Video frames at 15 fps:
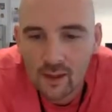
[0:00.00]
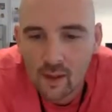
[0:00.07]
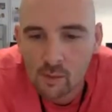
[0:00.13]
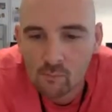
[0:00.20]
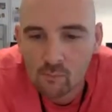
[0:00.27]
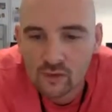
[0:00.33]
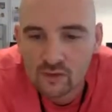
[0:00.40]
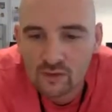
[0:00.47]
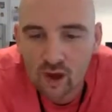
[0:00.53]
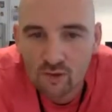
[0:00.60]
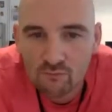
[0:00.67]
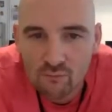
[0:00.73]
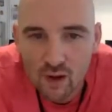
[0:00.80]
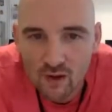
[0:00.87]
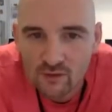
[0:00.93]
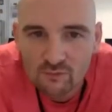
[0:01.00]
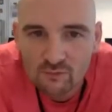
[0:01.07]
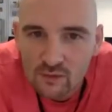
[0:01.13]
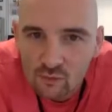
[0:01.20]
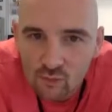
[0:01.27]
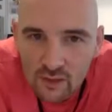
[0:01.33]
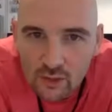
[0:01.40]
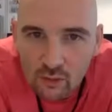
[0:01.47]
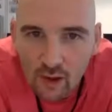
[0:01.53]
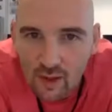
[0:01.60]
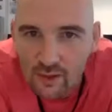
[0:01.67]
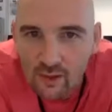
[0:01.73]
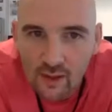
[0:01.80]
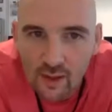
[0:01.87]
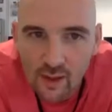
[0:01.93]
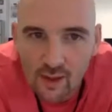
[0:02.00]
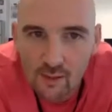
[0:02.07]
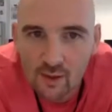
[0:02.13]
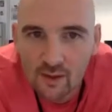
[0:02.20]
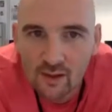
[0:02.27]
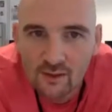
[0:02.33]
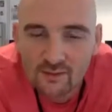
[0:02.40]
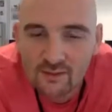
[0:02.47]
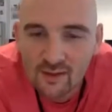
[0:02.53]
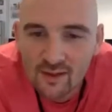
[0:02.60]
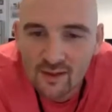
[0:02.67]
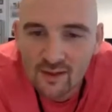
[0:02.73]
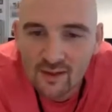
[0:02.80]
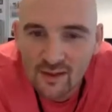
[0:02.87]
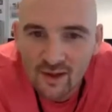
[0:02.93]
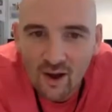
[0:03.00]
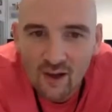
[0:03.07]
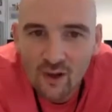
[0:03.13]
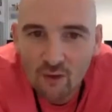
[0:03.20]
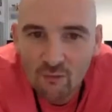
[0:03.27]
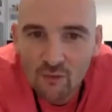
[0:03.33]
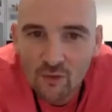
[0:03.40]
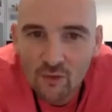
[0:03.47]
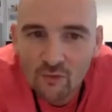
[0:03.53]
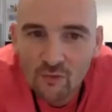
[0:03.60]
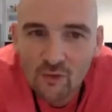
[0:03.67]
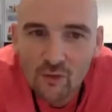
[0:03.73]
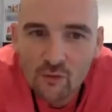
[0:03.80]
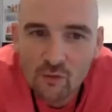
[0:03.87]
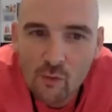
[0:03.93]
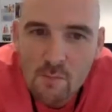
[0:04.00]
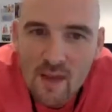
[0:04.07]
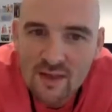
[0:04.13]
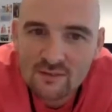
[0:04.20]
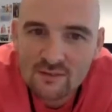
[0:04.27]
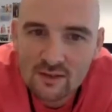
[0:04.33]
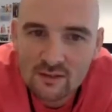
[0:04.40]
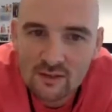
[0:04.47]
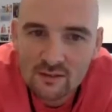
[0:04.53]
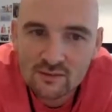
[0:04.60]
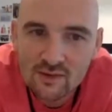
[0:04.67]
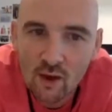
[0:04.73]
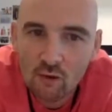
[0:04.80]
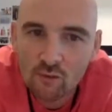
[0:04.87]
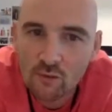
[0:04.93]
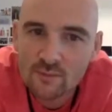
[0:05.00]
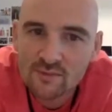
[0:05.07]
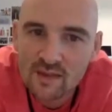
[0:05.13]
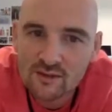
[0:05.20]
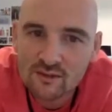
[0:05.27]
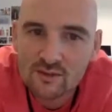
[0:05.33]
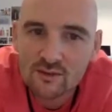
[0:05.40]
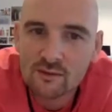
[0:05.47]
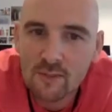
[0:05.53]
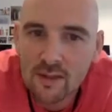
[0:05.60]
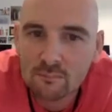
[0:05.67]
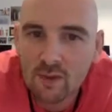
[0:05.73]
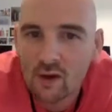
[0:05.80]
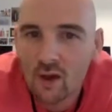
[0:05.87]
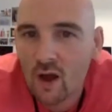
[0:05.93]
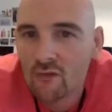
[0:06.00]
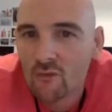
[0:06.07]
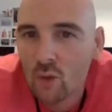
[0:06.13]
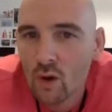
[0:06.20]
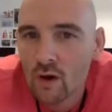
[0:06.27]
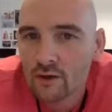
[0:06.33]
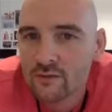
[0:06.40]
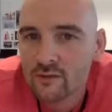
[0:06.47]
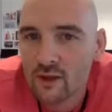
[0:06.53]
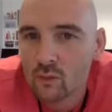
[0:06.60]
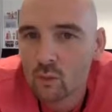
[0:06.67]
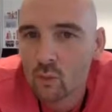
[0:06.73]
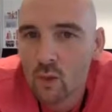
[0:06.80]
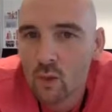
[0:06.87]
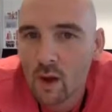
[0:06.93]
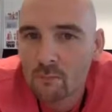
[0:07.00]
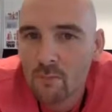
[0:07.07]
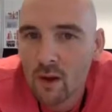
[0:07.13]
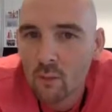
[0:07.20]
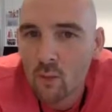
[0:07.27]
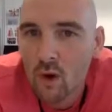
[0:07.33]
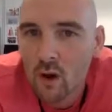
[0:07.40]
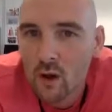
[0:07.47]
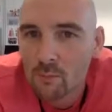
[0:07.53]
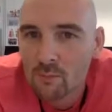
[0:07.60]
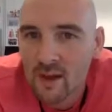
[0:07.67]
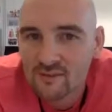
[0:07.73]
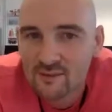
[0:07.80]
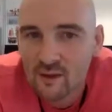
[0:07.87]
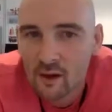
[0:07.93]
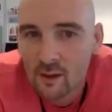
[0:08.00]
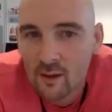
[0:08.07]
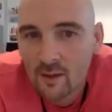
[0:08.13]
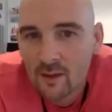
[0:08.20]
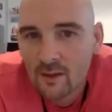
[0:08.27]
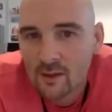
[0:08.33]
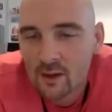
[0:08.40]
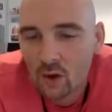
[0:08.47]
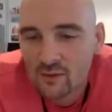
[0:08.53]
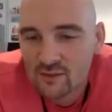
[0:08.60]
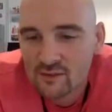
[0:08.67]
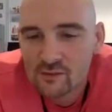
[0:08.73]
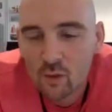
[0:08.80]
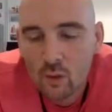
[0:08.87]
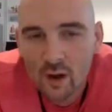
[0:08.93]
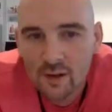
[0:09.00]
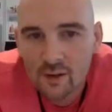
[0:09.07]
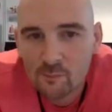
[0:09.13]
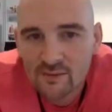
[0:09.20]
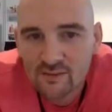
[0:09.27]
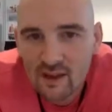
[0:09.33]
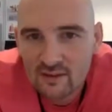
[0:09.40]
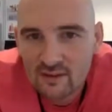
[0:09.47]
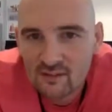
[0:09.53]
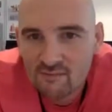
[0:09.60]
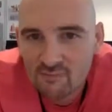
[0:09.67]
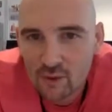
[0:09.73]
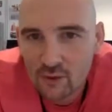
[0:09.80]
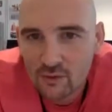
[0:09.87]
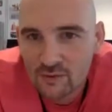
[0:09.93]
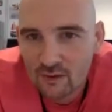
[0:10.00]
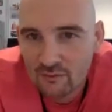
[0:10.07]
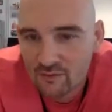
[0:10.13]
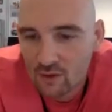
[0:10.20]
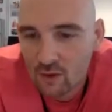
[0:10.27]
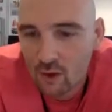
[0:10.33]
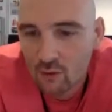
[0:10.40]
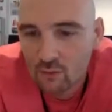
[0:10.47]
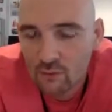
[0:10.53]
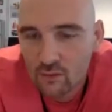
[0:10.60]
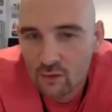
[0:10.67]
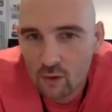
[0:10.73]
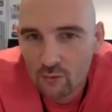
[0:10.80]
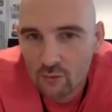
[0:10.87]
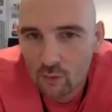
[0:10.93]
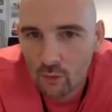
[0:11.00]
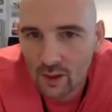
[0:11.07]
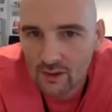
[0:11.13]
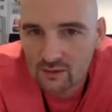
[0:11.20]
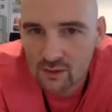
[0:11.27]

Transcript: which I just think is really great. And I love the message itself. Obsessions make my life worse and my work better. You know, this is quite an obsessive process to go through, actually,